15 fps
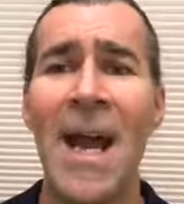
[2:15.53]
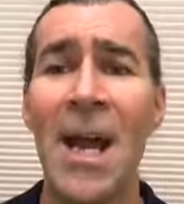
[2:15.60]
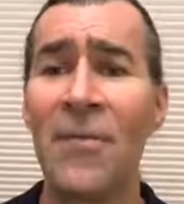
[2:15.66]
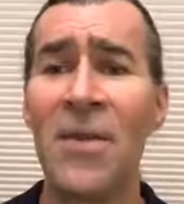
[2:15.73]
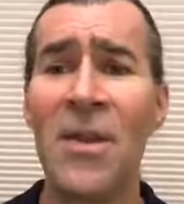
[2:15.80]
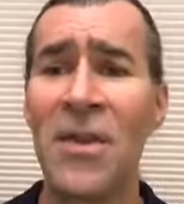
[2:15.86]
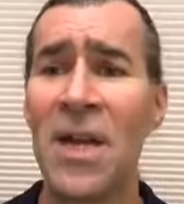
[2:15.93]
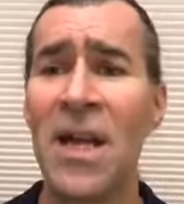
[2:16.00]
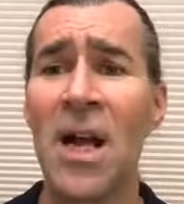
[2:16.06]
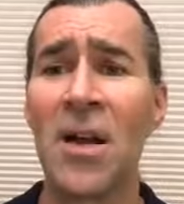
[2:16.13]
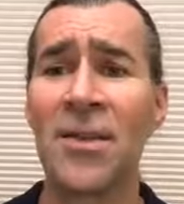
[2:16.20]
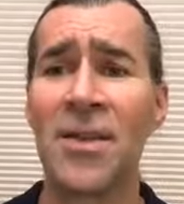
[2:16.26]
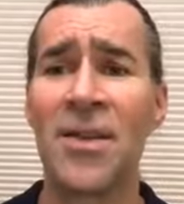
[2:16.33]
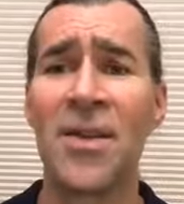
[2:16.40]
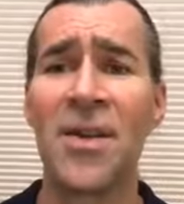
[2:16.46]
everything
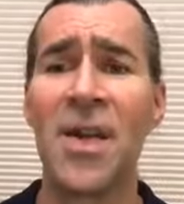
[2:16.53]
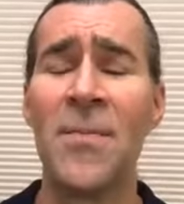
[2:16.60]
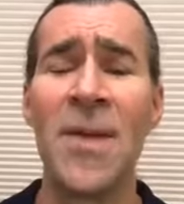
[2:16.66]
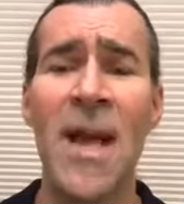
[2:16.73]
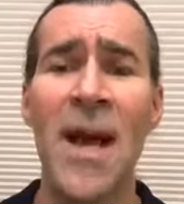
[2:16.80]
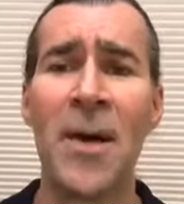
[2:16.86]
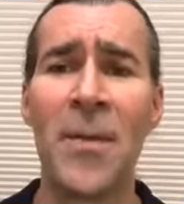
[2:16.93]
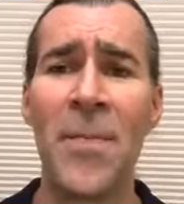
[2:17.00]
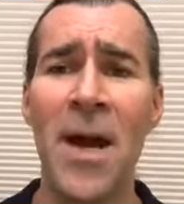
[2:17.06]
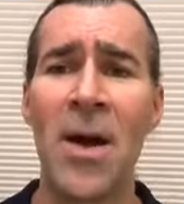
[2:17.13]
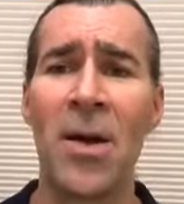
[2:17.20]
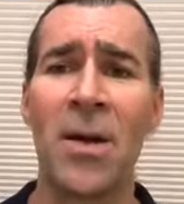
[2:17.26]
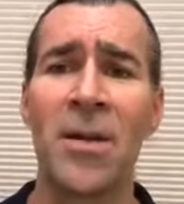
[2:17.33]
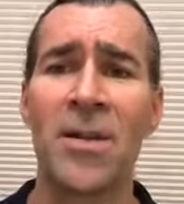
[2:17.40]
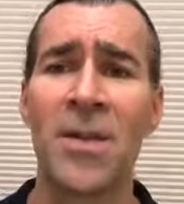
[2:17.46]
else is going to be out of
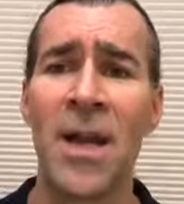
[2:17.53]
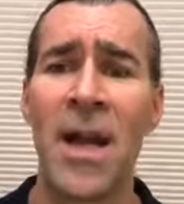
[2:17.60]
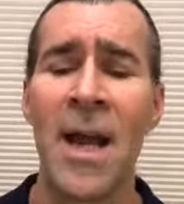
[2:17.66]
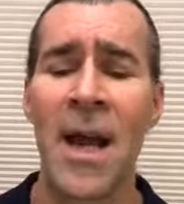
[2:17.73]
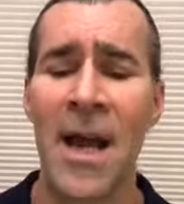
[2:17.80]
balance.